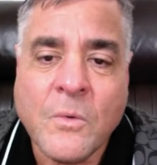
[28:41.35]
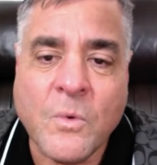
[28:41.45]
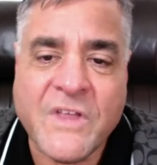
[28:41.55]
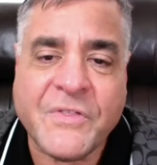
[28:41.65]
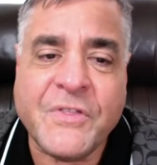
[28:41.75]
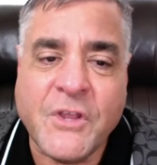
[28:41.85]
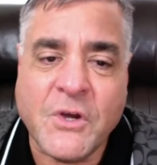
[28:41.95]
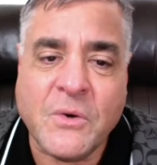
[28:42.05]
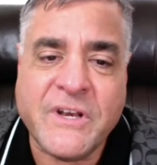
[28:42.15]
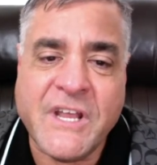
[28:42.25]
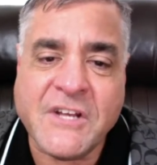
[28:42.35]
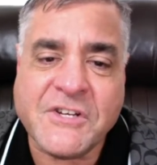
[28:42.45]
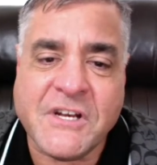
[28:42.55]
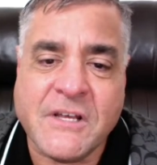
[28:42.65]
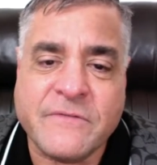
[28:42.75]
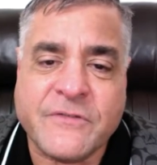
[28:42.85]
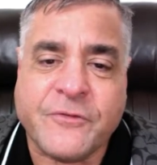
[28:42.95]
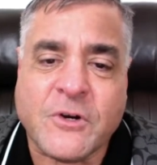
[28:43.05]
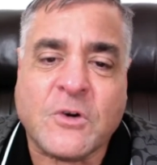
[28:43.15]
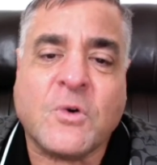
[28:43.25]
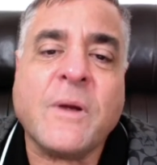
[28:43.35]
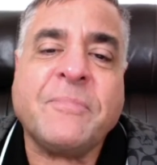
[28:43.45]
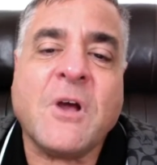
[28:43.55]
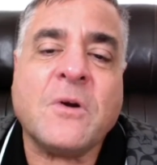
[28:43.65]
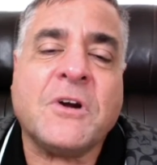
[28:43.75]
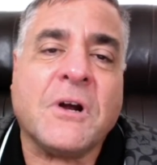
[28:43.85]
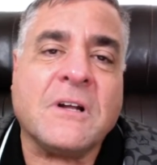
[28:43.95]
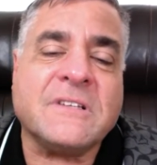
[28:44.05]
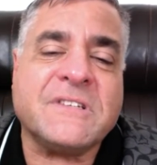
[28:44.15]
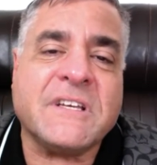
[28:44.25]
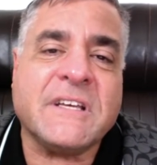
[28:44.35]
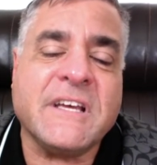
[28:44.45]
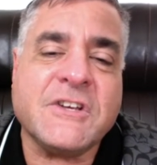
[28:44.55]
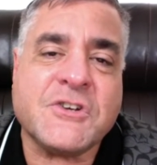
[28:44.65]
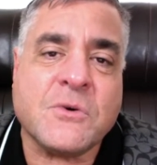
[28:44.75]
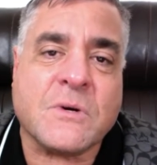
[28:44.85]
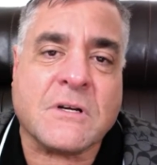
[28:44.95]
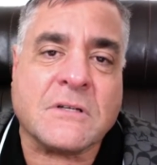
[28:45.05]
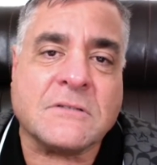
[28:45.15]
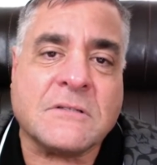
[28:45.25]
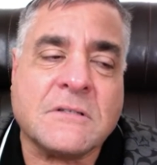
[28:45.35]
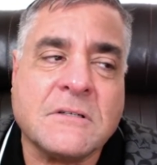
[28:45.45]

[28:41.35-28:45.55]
with new initiatives for cryptocurrency issuers.